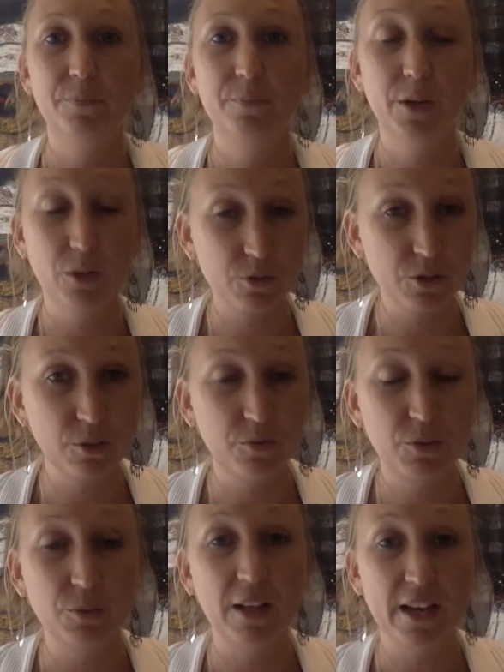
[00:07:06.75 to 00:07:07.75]
But also, if
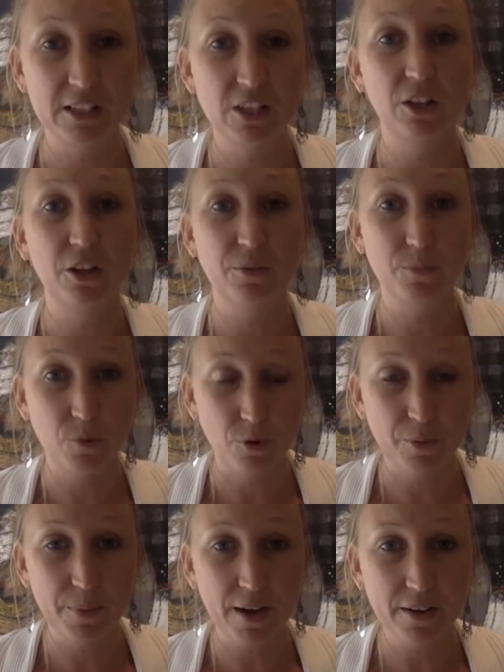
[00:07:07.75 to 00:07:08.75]
you would like to learn more
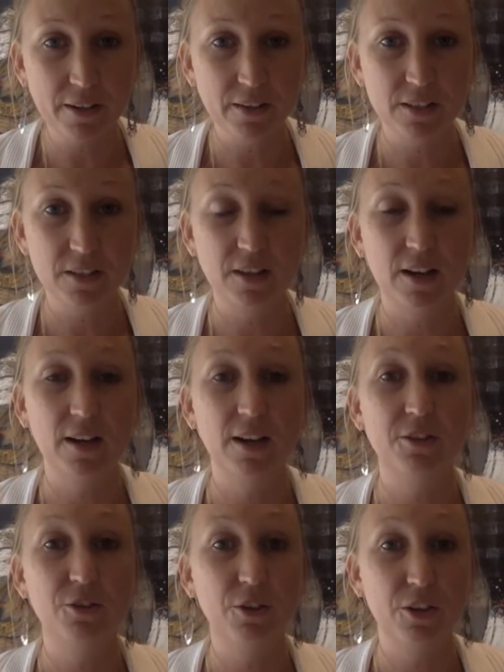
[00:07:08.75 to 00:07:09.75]
about it,
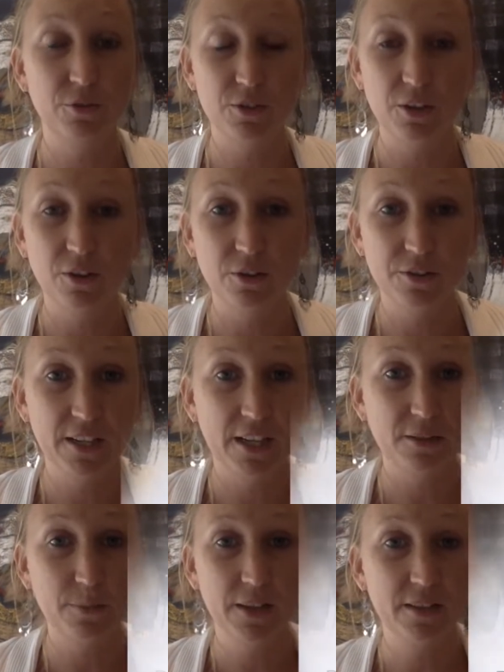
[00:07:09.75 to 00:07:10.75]
you can also
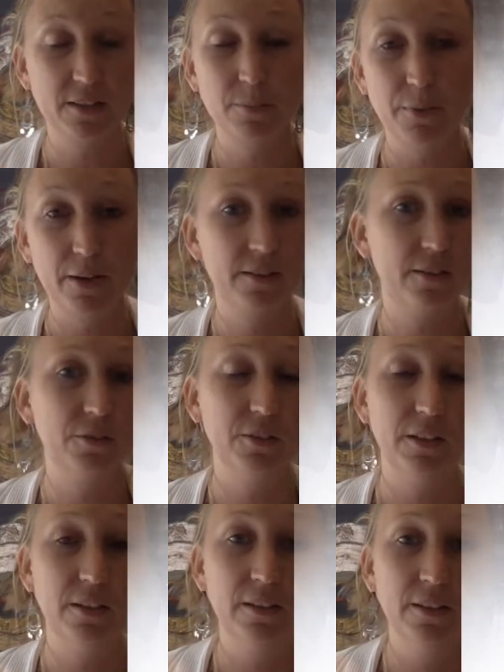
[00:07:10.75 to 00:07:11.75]
contact me. There's a
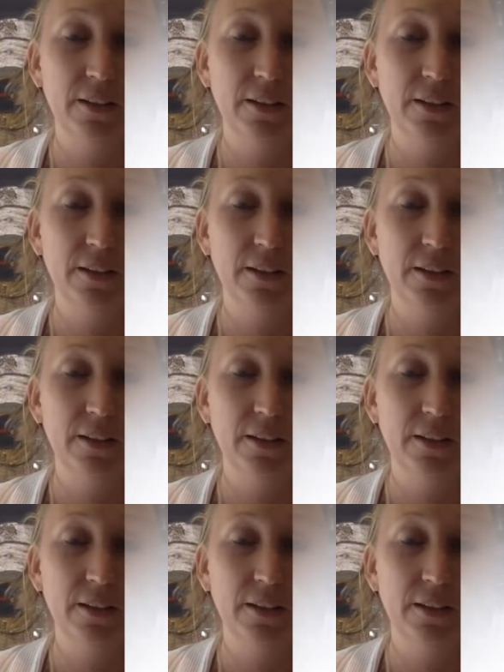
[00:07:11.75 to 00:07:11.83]
button